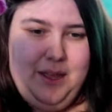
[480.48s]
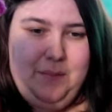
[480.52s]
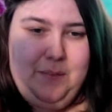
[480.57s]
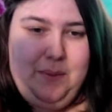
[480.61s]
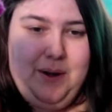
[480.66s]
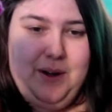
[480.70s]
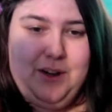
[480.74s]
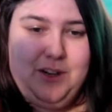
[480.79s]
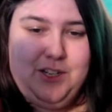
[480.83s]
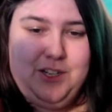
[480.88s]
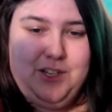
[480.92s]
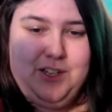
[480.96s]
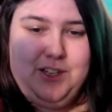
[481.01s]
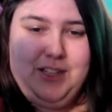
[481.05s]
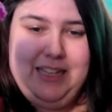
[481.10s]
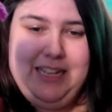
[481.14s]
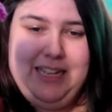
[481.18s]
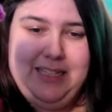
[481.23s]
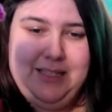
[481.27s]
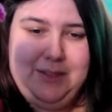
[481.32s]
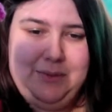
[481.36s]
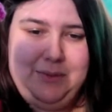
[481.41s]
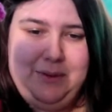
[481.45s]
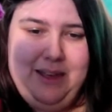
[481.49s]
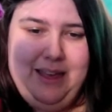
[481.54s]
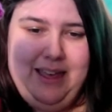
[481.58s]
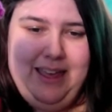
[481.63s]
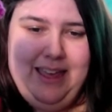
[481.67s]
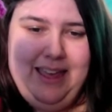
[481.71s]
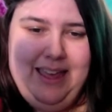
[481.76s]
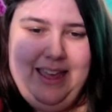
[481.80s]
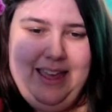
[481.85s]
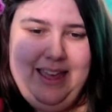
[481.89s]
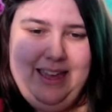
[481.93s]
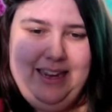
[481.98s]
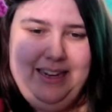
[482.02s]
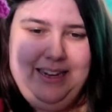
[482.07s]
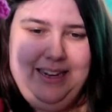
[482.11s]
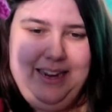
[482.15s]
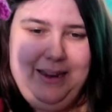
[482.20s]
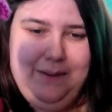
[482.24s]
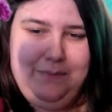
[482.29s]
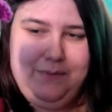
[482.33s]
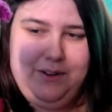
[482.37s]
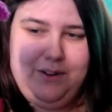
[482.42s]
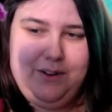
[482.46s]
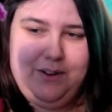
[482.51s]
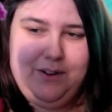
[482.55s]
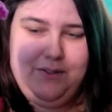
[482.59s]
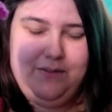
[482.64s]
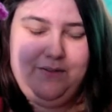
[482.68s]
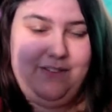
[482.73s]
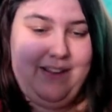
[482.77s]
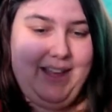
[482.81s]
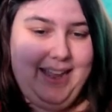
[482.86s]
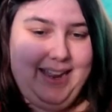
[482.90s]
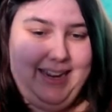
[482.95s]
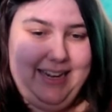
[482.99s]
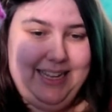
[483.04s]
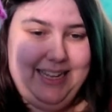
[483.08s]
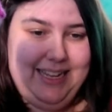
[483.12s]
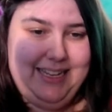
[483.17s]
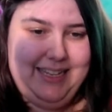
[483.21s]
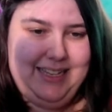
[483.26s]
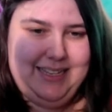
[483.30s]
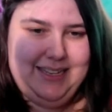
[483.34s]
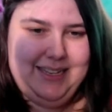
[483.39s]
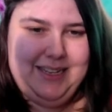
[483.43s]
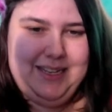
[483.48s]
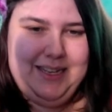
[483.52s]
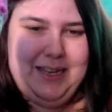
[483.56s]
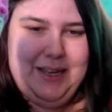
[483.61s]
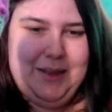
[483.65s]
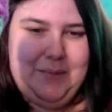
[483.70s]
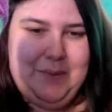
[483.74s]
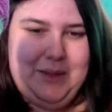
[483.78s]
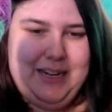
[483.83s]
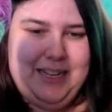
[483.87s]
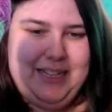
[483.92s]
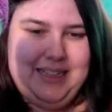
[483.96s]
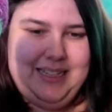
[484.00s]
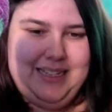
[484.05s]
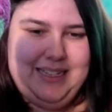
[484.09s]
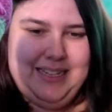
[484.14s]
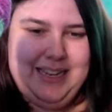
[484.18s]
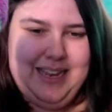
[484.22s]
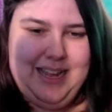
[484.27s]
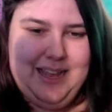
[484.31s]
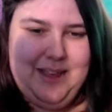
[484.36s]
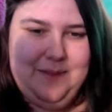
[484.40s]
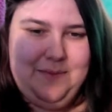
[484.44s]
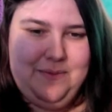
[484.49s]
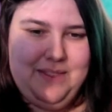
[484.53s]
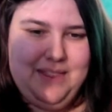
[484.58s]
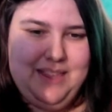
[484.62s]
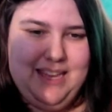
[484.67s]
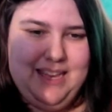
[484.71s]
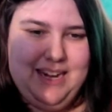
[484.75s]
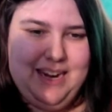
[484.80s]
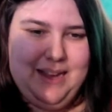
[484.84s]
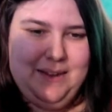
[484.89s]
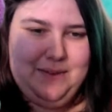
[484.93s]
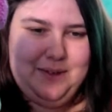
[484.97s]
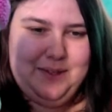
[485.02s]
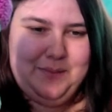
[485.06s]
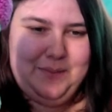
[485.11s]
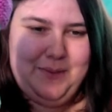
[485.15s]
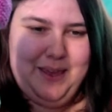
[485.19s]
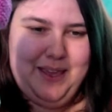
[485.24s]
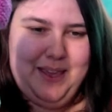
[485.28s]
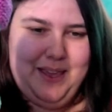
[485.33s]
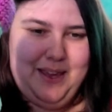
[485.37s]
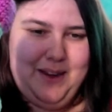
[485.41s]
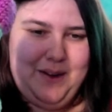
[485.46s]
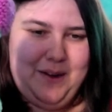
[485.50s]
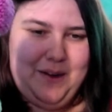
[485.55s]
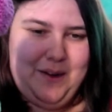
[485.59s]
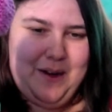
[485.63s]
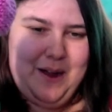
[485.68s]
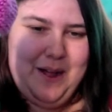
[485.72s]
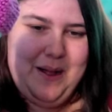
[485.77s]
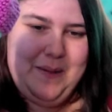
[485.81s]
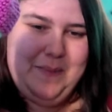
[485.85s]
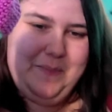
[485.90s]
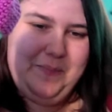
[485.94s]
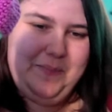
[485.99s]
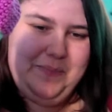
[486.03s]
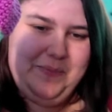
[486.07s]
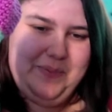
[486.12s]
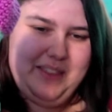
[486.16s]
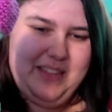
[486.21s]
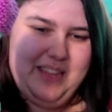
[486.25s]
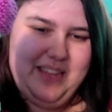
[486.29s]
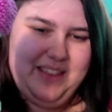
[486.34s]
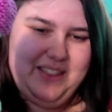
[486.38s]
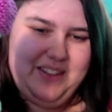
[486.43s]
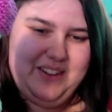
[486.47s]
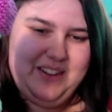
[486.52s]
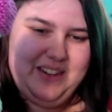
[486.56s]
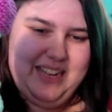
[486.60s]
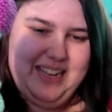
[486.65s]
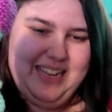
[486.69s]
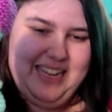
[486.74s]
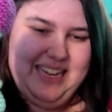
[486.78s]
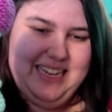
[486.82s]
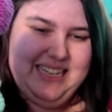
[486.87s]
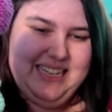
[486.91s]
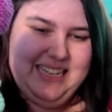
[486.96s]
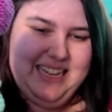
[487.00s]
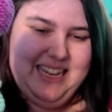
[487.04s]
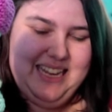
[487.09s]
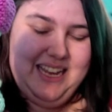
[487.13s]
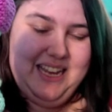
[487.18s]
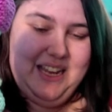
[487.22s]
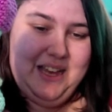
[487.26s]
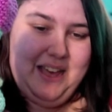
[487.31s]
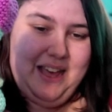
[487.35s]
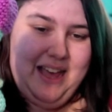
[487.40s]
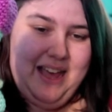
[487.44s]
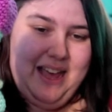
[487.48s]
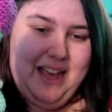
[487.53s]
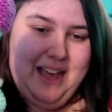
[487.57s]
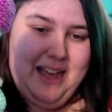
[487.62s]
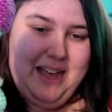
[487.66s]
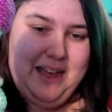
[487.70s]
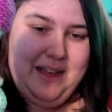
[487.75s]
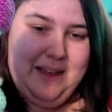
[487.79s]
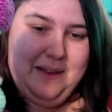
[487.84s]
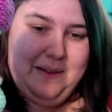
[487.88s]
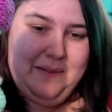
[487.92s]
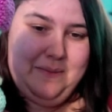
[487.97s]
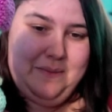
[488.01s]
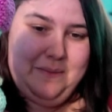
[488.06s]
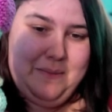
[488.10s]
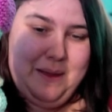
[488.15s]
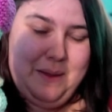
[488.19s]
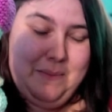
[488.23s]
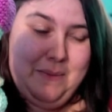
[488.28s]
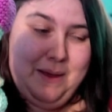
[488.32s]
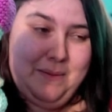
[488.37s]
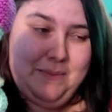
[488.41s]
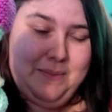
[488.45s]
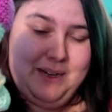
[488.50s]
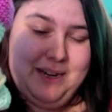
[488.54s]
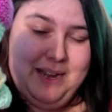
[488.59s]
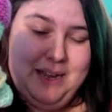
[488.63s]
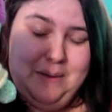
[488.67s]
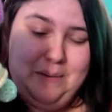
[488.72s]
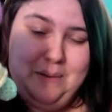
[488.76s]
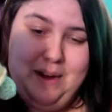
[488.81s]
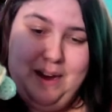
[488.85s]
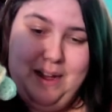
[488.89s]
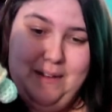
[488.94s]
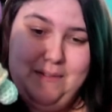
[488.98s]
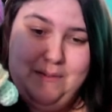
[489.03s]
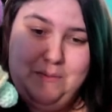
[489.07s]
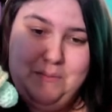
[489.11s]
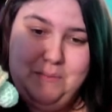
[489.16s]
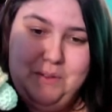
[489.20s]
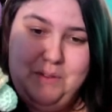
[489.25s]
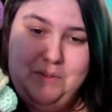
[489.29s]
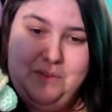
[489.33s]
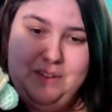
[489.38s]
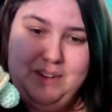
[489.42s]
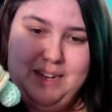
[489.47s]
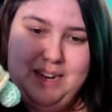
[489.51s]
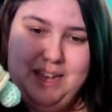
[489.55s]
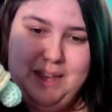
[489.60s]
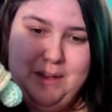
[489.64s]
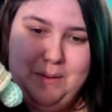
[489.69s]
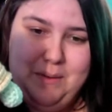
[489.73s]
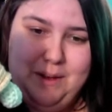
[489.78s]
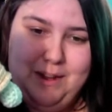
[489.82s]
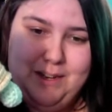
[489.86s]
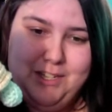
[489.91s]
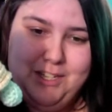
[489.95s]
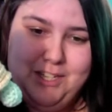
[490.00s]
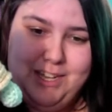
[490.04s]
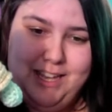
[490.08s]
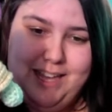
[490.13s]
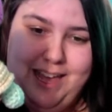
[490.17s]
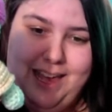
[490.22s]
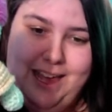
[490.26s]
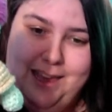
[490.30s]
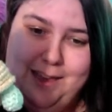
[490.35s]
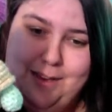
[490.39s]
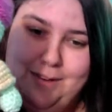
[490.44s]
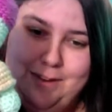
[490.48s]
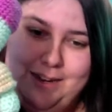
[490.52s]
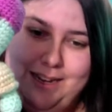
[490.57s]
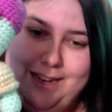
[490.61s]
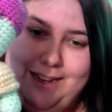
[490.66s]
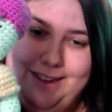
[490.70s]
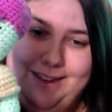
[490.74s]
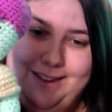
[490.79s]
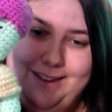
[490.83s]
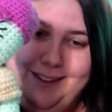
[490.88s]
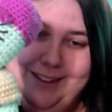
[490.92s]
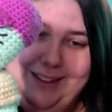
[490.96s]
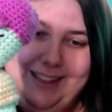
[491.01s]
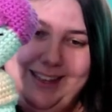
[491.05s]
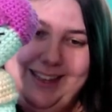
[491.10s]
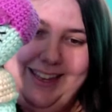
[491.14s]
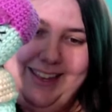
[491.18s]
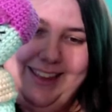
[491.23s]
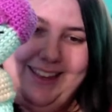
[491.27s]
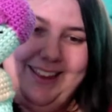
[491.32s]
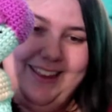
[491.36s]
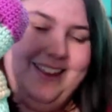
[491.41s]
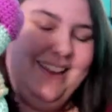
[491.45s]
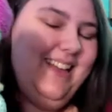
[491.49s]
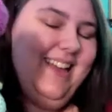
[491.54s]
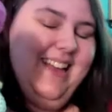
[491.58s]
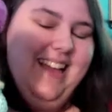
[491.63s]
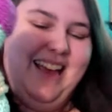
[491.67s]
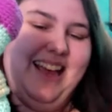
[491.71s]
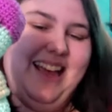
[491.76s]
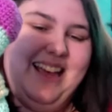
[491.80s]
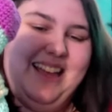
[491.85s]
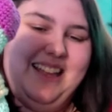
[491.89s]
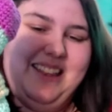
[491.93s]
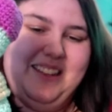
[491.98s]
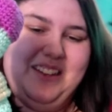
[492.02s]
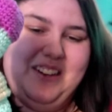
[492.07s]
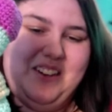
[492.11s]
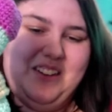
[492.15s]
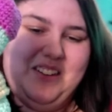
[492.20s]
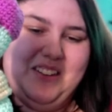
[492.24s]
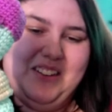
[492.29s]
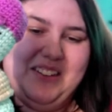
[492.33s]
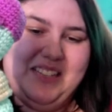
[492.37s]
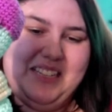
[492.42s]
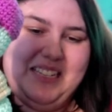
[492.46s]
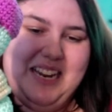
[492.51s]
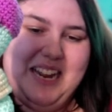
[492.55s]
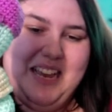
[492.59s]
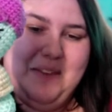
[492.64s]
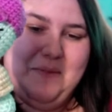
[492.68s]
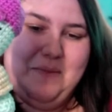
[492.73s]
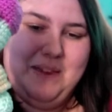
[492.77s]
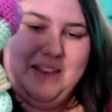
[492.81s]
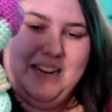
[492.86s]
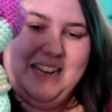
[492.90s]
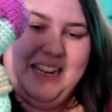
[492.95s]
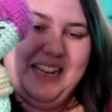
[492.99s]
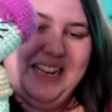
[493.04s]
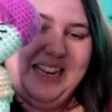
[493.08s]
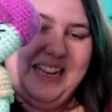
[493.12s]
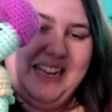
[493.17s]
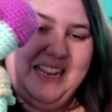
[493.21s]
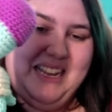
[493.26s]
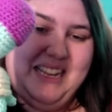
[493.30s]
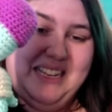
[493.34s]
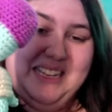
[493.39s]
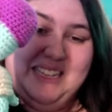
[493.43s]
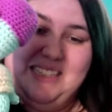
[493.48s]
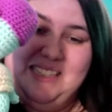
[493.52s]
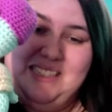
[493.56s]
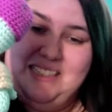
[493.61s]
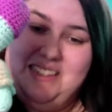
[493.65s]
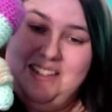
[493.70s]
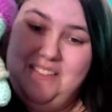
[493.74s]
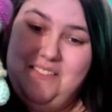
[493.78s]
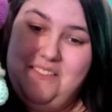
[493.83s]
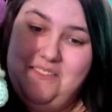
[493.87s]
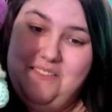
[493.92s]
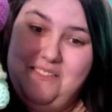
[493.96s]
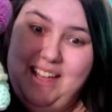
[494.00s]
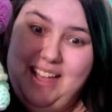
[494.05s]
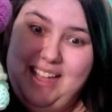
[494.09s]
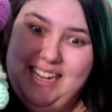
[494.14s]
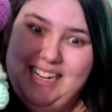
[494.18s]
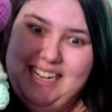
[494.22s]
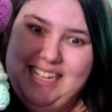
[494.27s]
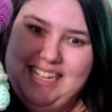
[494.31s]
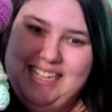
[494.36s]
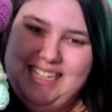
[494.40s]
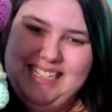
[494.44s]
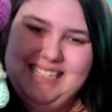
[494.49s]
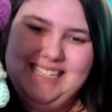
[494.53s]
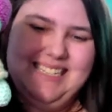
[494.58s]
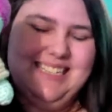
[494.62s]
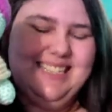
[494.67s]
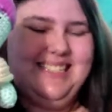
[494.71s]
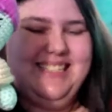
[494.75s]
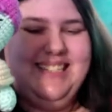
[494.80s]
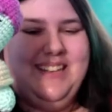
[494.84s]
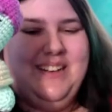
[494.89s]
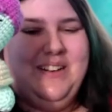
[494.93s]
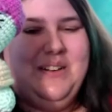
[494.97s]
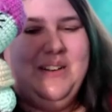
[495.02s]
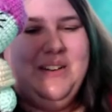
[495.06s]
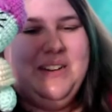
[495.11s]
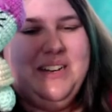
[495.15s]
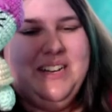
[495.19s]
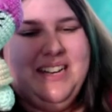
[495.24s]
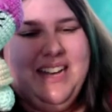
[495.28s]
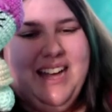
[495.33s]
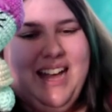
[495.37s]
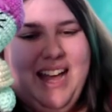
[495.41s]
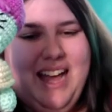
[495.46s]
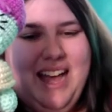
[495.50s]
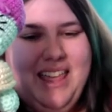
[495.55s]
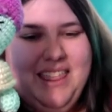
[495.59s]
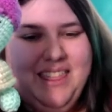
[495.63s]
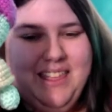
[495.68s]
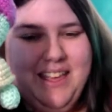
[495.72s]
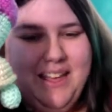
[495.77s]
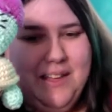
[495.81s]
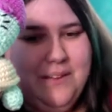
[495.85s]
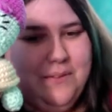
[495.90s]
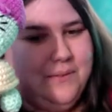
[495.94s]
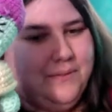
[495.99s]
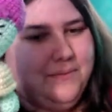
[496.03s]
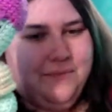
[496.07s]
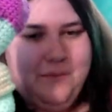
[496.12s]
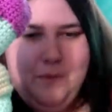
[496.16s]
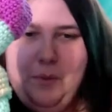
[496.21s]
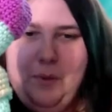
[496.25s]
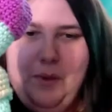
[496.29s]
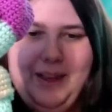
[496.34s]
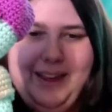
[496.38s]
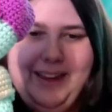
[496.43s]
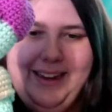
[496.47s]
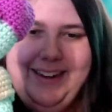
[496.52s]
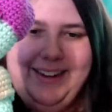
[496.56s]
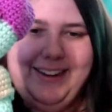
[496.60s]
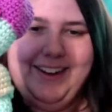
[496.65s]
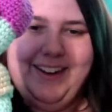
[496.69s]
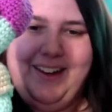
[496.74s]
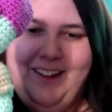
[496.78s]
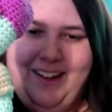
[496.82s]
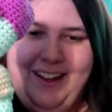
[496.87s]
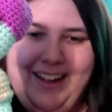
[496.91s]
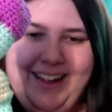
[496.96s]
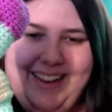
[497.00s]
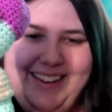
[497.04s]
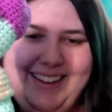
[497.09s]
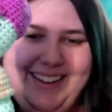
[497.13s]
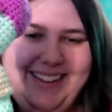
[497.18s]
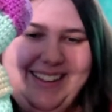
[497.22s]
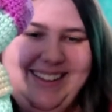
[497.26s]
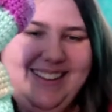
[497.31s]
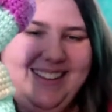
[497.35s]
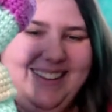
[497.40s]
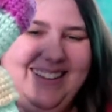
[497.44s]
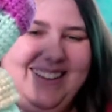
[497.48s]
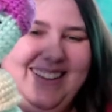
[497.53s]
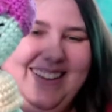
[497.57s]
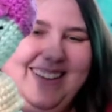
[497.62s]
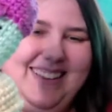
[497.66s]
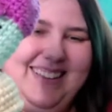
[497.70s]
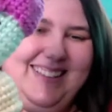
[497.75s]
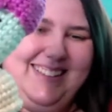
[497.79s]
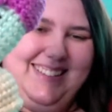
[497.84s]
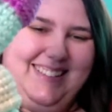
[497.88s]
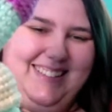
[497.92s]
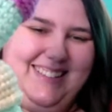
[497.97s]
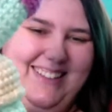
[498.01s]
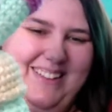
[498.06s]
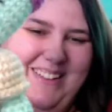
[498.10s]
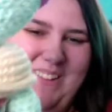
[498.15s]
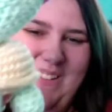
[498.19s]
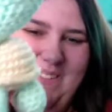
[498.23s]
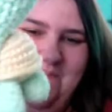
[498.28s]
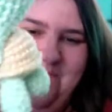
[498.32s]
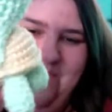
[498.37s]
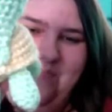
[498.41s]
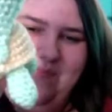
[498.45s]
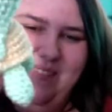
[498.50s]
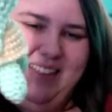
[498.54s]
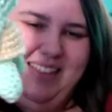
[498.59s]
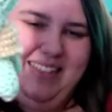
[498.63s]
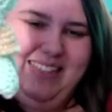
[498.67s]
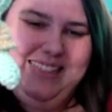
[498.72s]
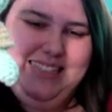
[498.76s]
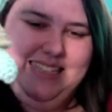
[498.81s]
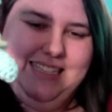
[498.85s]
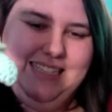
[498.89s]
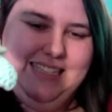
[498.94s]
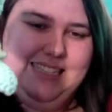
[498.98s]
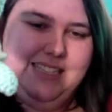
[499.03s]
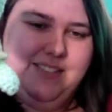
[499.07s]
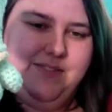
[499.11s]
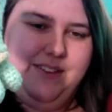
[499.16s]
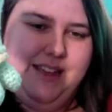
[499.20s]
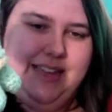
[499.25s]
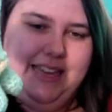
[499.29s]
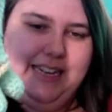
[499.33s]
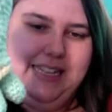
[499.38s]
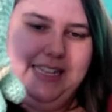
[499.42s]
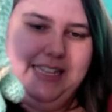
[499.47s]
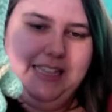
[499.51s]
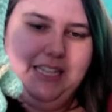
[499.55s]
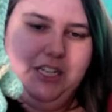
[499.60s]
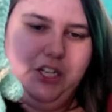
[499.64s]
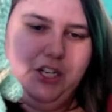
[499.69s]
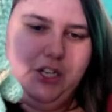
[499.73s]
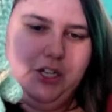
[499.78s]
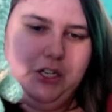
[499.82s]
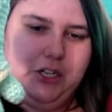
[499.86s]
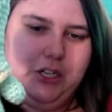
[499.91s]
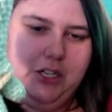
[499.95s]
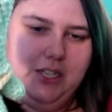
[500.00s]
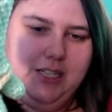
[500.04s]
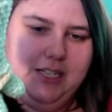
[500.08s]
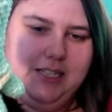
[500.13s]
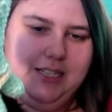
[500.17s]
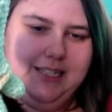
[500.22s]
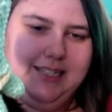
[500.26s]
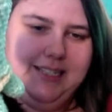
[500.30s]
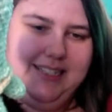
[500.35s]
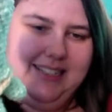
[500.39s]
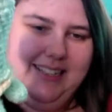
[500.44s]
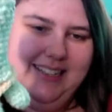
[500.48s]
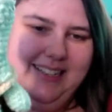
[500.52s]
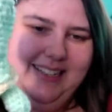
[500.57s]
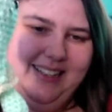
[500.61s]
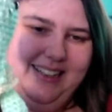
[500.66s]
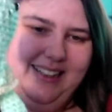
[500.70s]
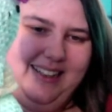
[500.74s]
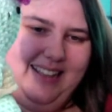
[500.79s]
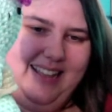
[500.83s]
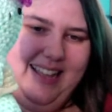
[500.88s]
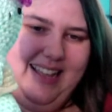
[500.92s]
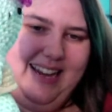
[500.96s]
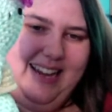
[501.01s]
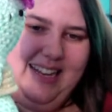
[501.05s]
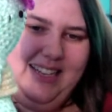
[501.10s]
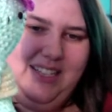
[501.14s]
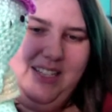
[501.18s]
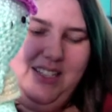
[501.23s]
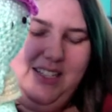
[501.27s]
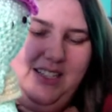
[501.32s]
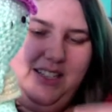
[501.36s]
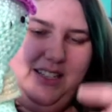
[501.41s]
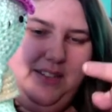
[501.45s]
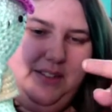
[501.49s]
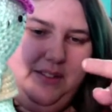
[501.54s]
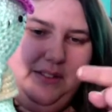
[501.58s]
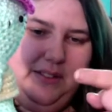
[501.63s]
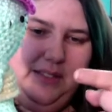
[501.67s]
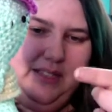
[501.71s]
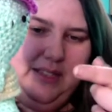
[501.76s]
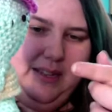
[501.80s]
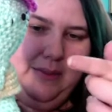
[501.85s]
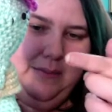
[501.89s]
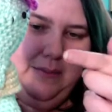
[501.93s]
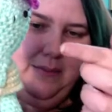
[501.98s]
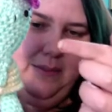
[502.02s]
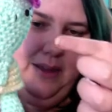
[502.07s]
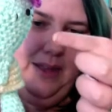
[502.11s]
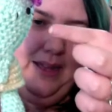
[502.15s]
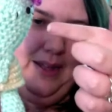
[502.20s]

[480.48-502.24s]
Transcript: impartial, that's why I named her Violet. But at the time that I was making her up the other night, my mom and I were having movie night watching Coyote Ugly, and the girl's name in it is Violet. So I thought, why not? So this is Violet the turtle, and I just used some